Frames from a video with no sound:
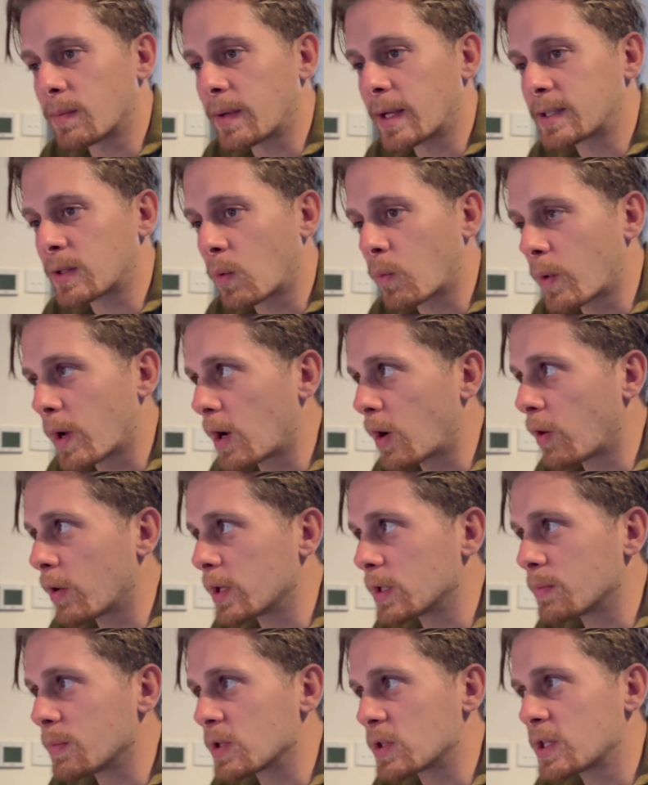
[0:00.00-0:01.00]
that's a
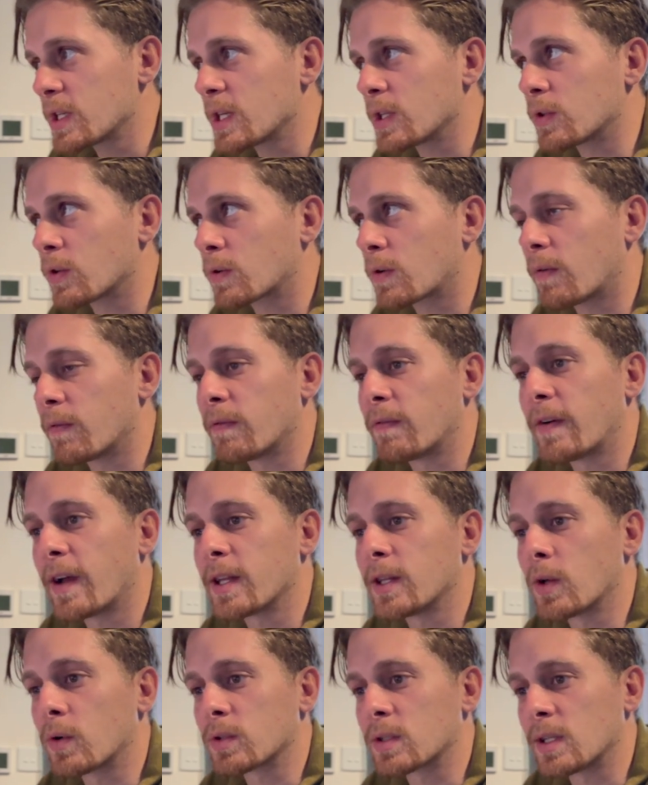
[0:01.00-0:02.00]
well-oiled machine to convert
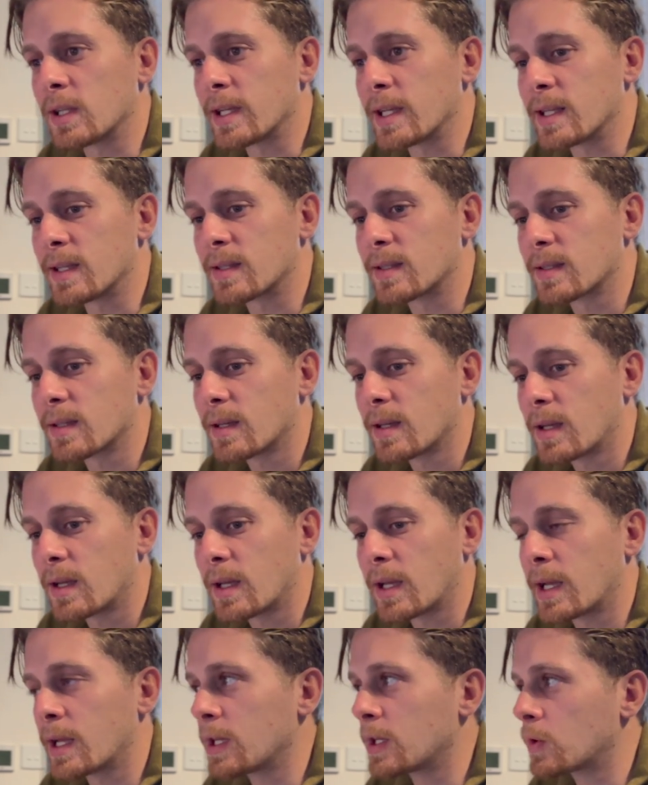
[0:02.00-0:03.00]
those leads
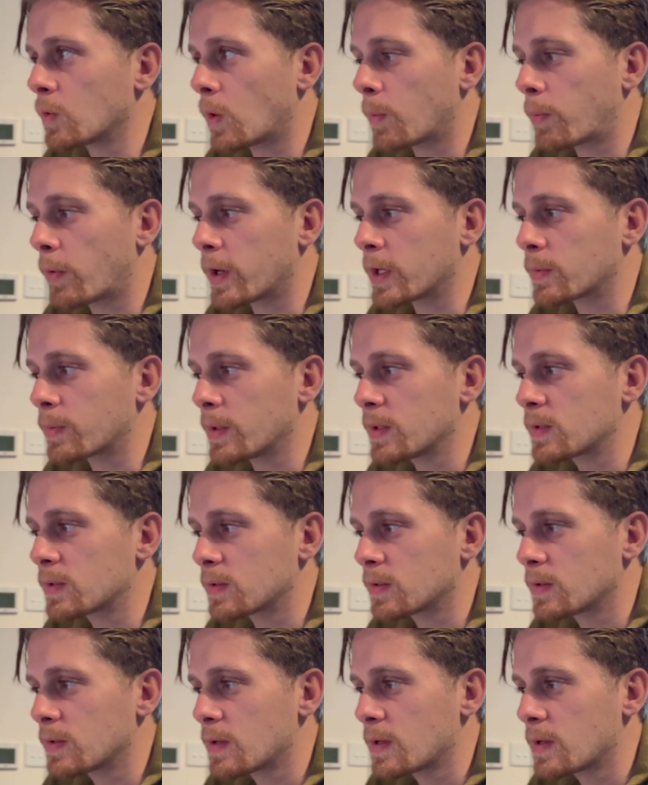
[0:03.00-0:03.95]
into appointments,